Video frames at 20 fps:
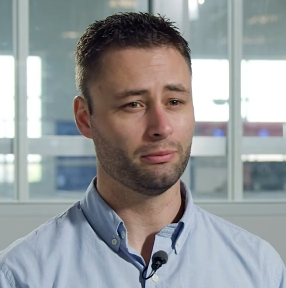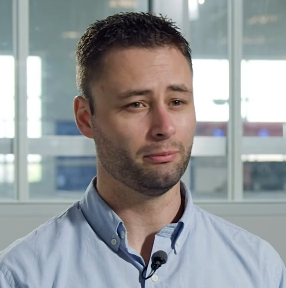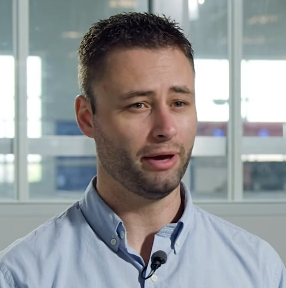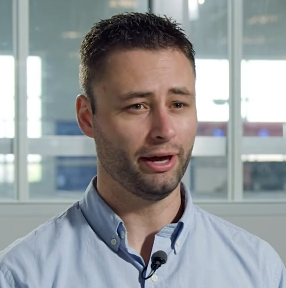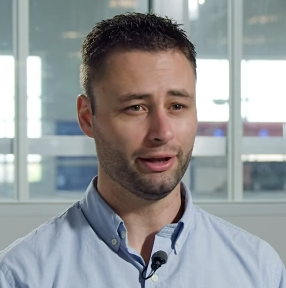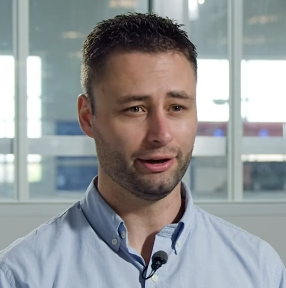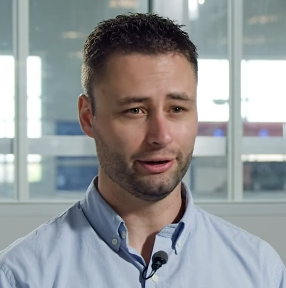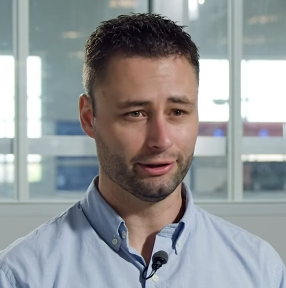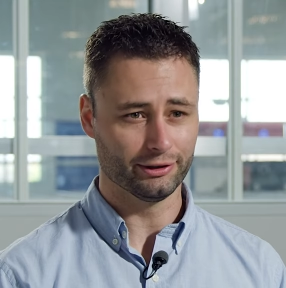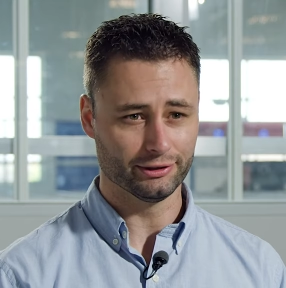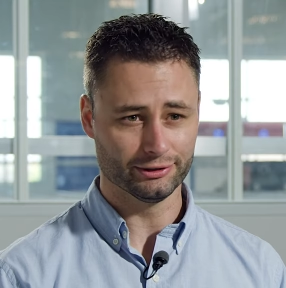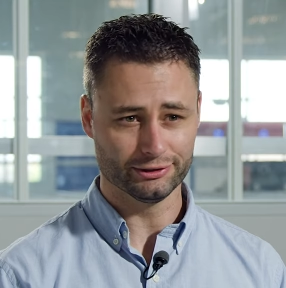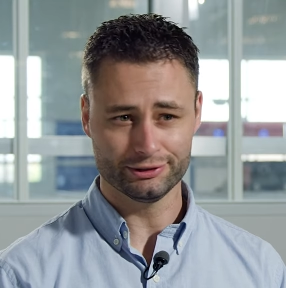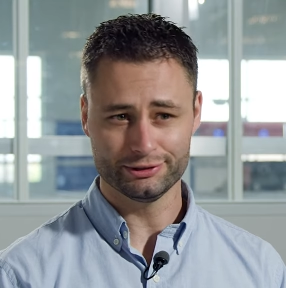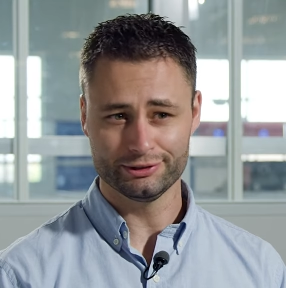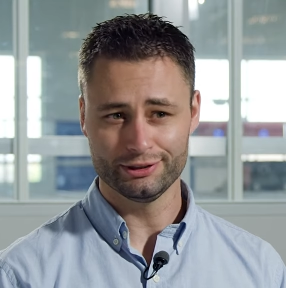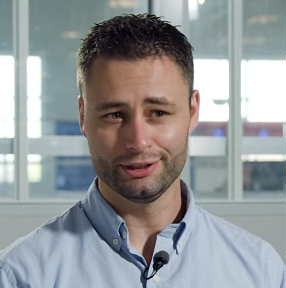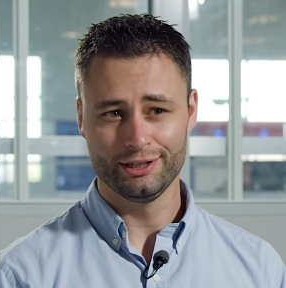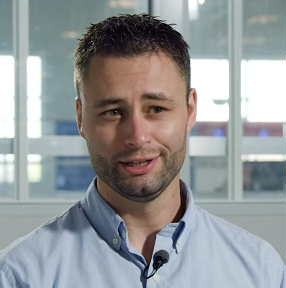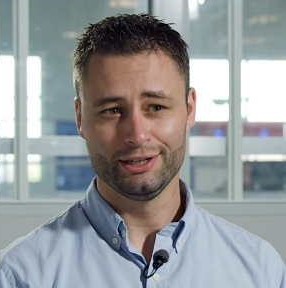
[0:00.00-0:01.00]

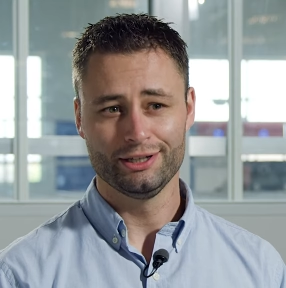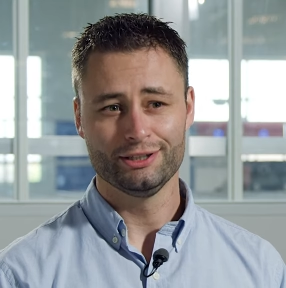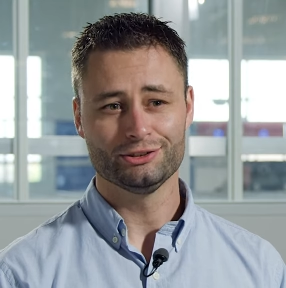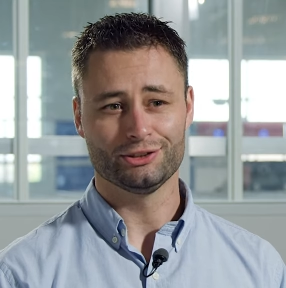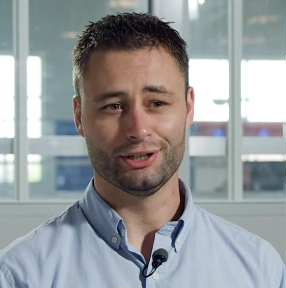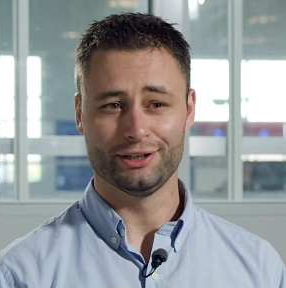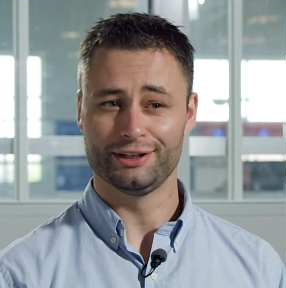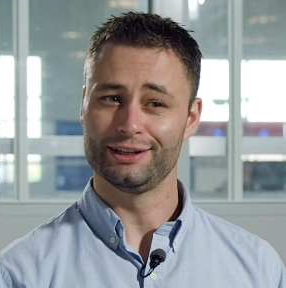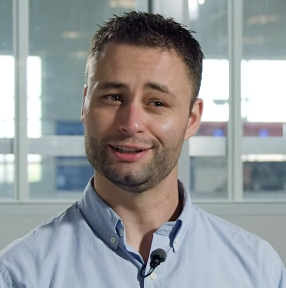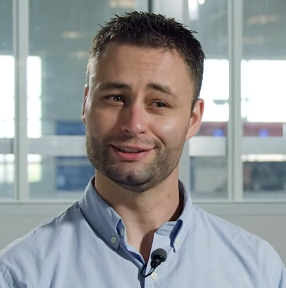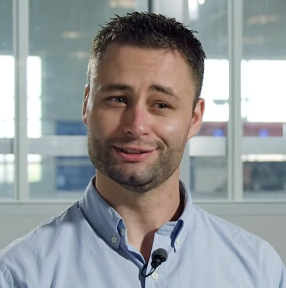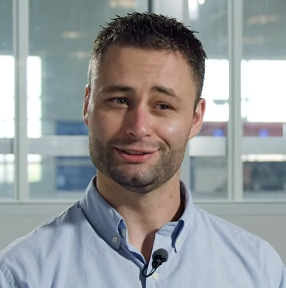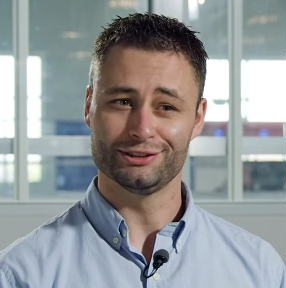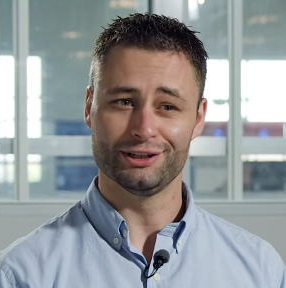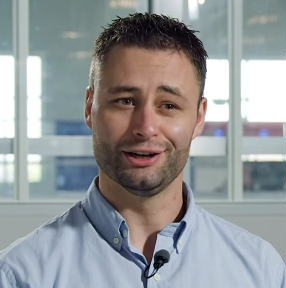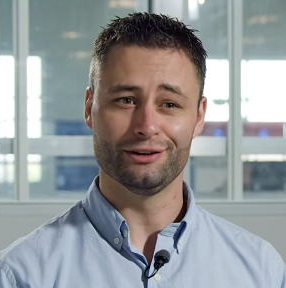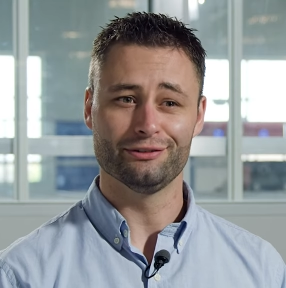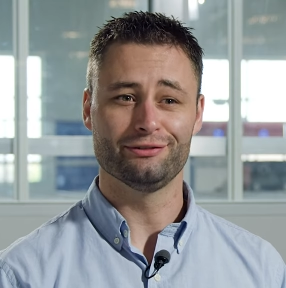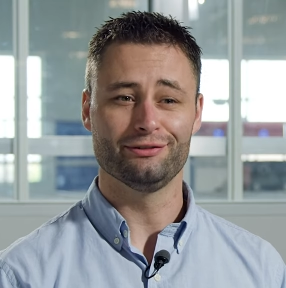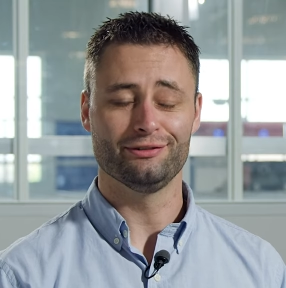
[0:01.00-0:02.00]
Competitors trying to get
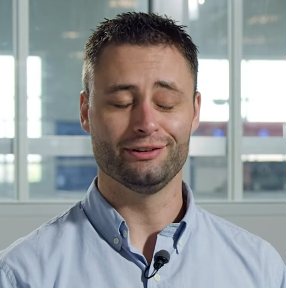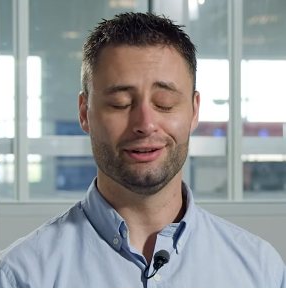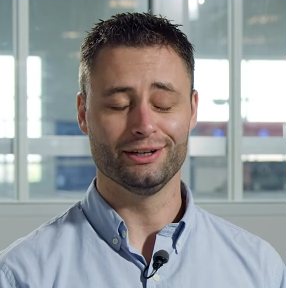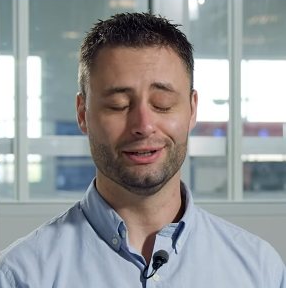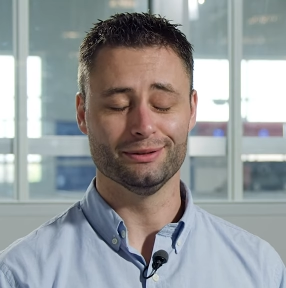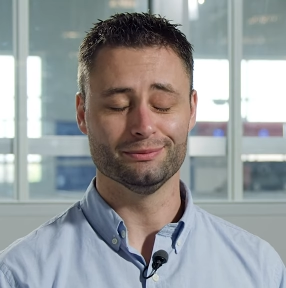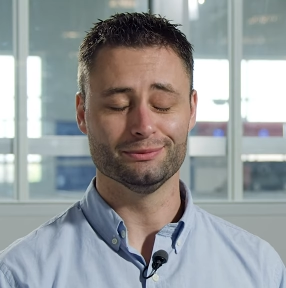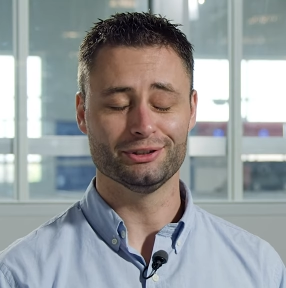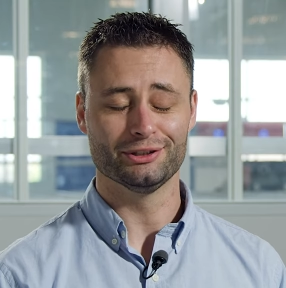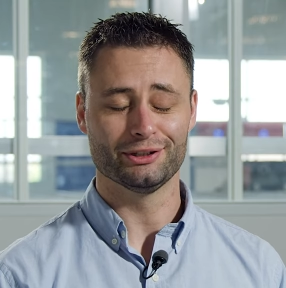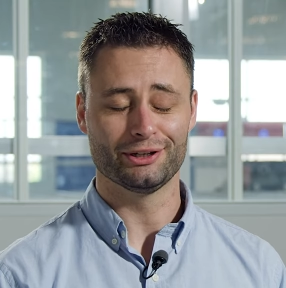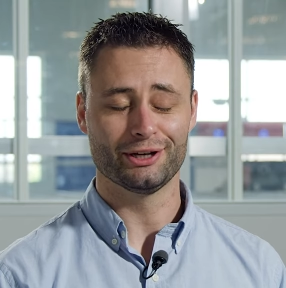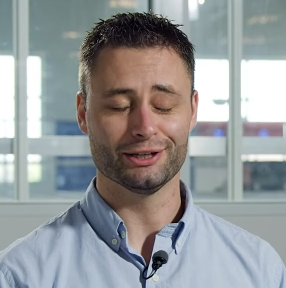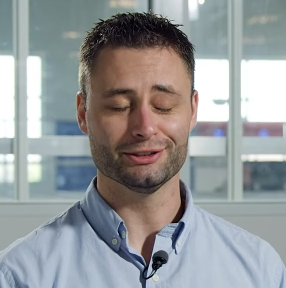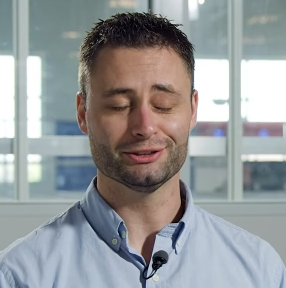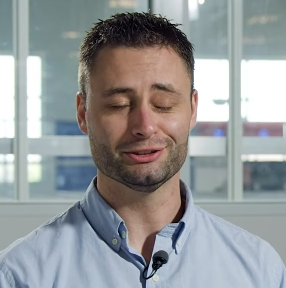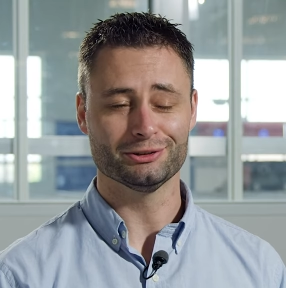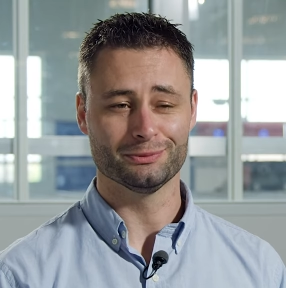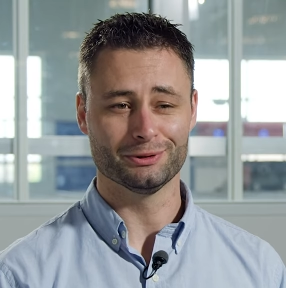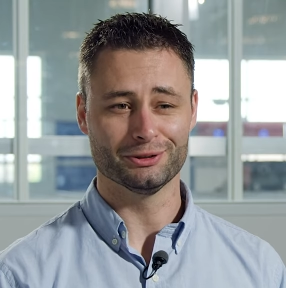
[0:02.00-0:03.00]
stuff um, to the
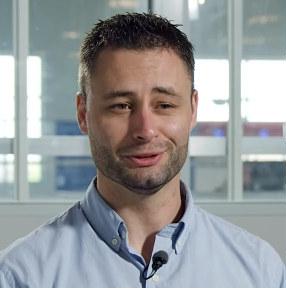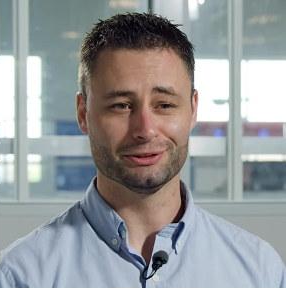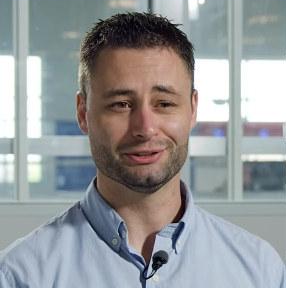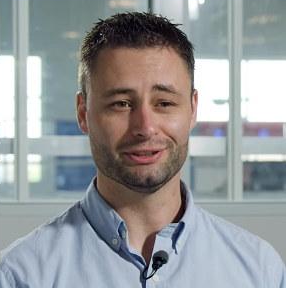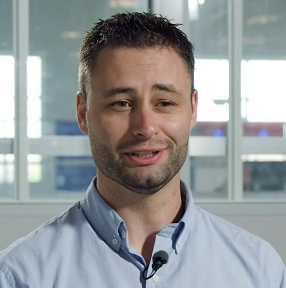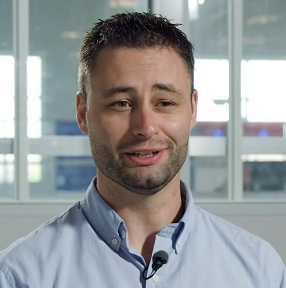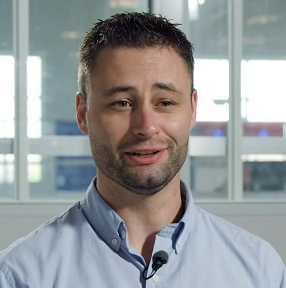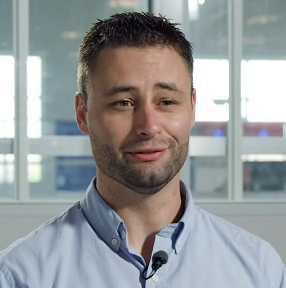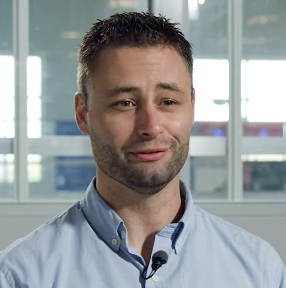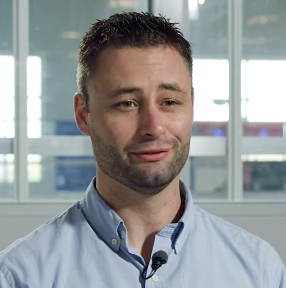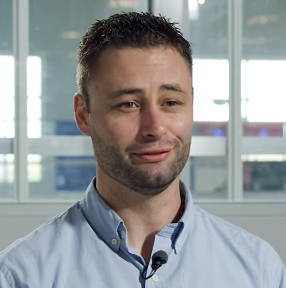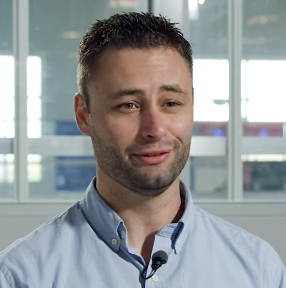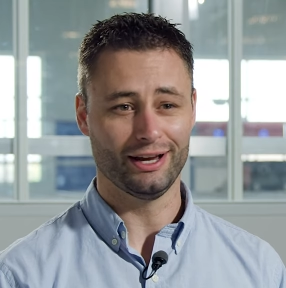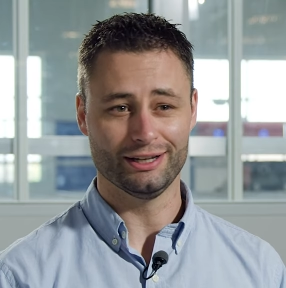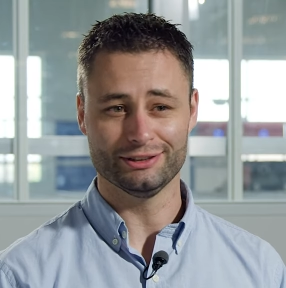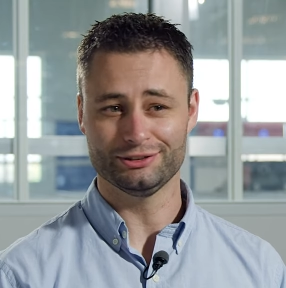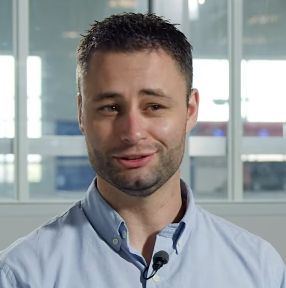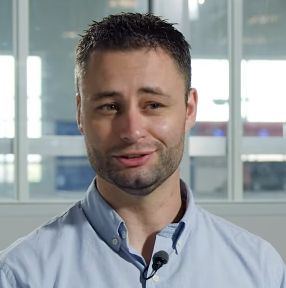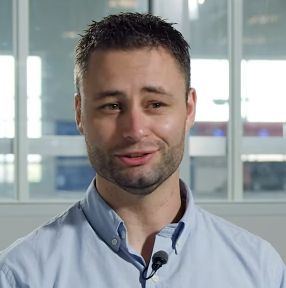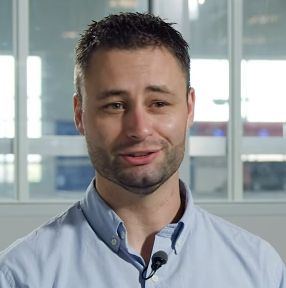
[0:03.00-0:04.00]
customers even
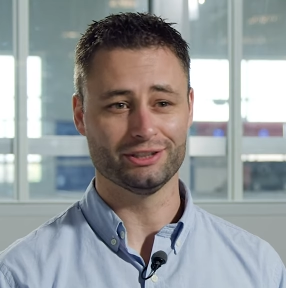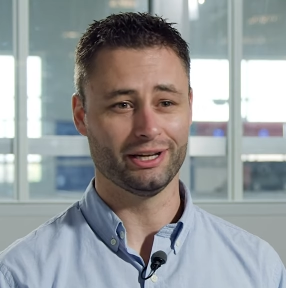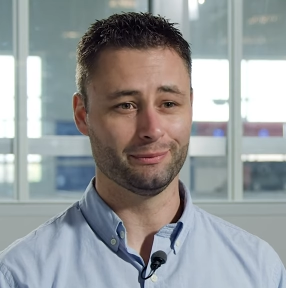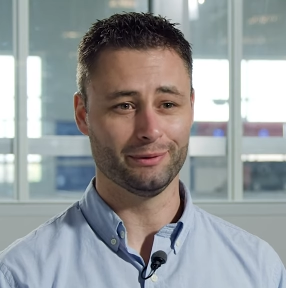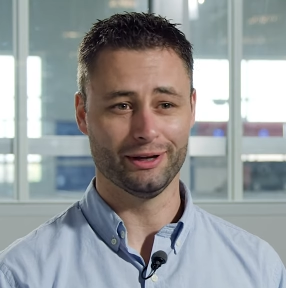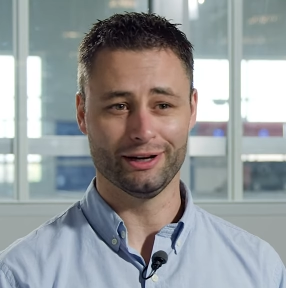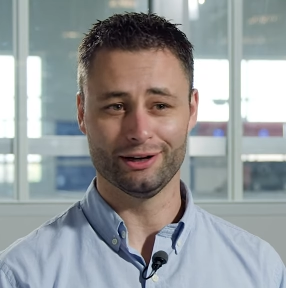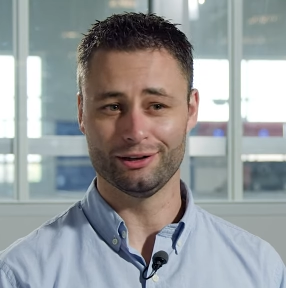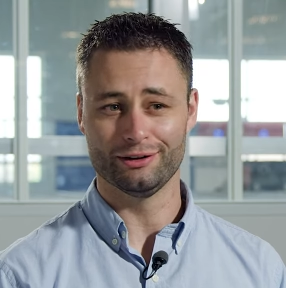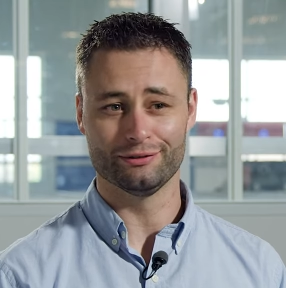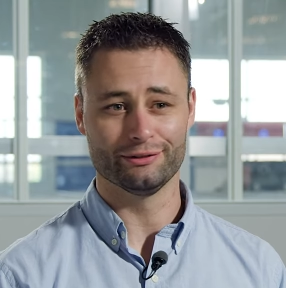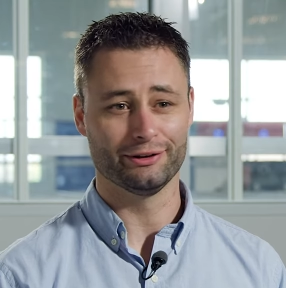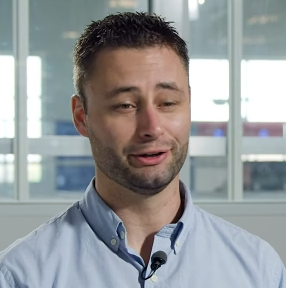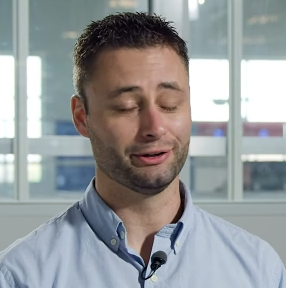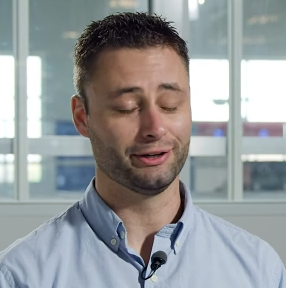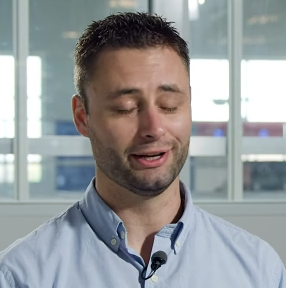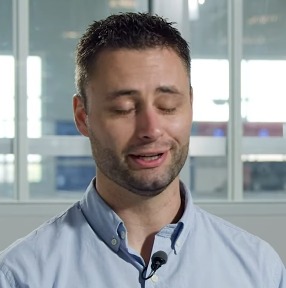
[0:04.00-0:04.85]
faster, same day delivery or